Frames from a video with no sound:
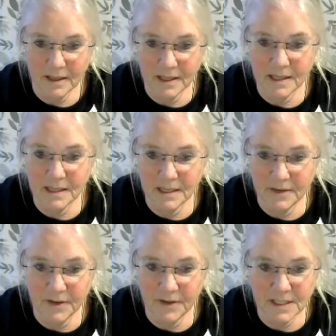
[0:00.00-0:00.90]
This is a
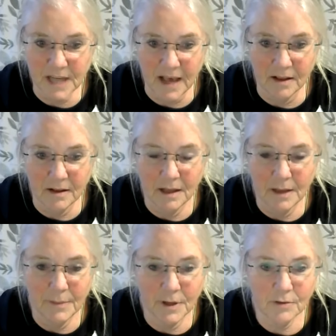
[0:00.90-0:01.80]
different style.
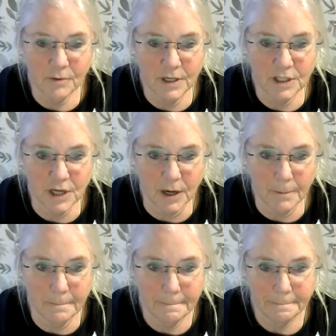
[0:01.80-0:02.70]
I'm going to screen share.